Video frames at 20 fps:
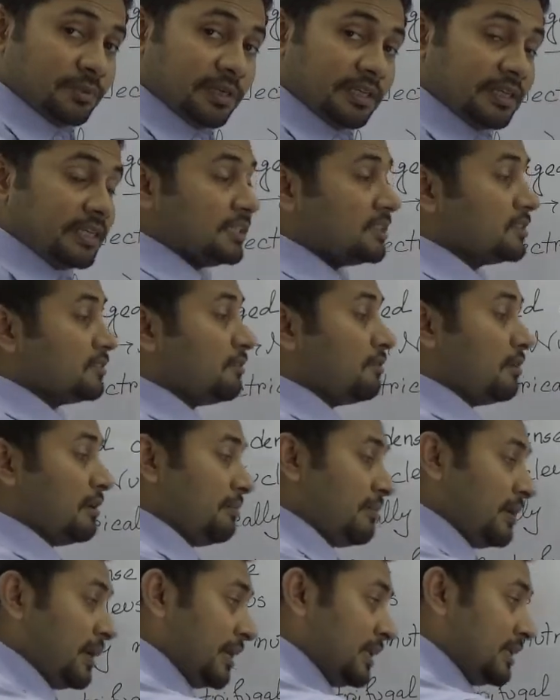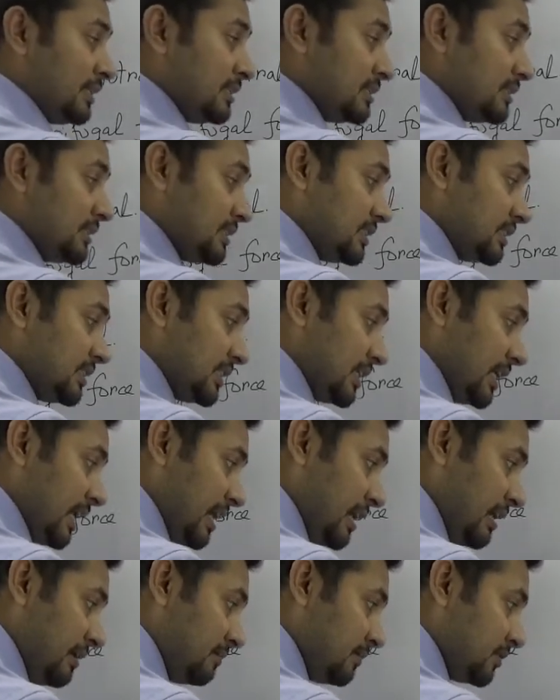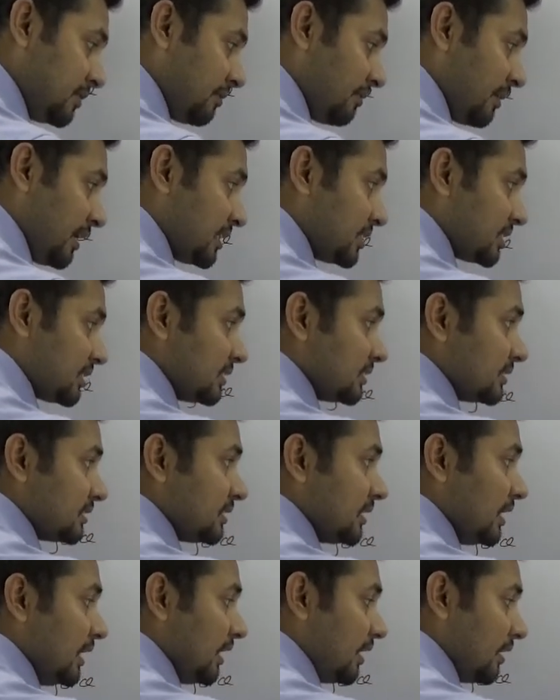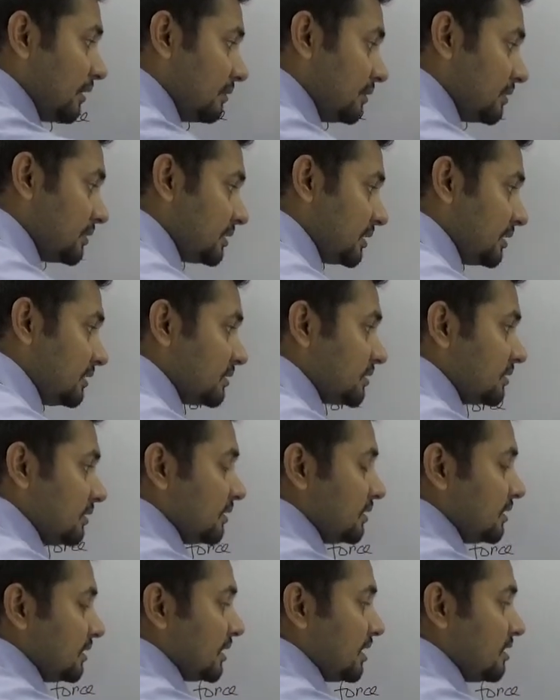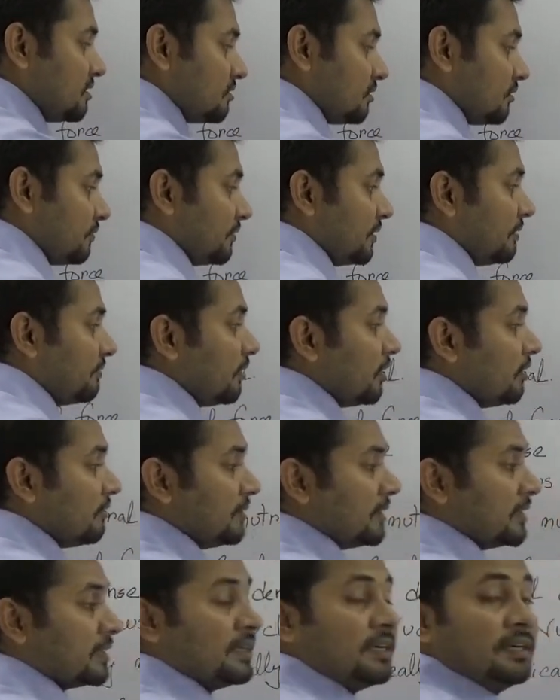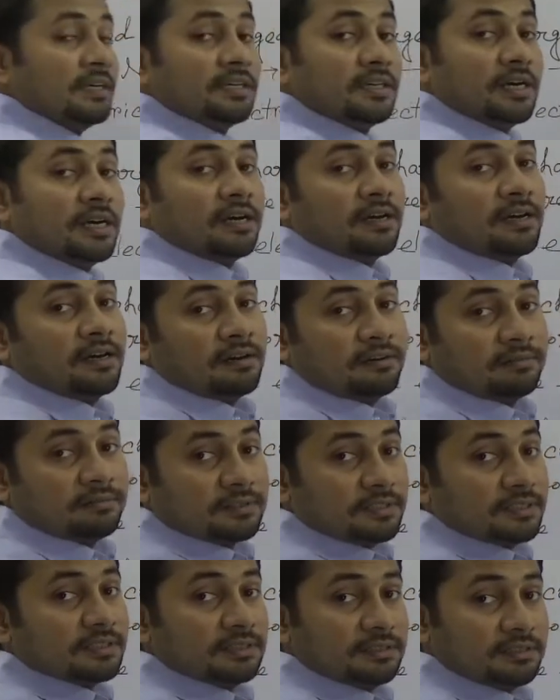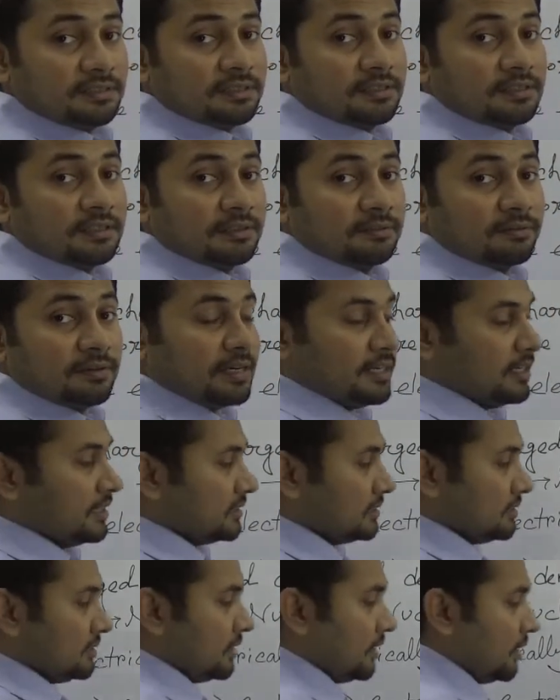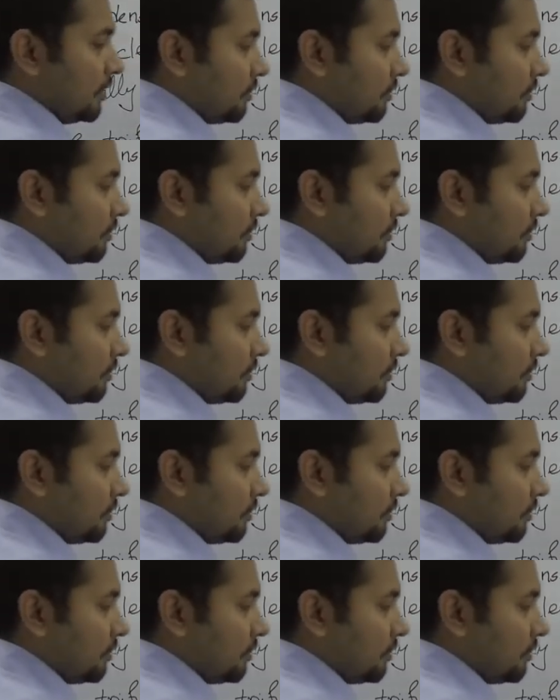why it remains same directions in case of evolving around the nucleus.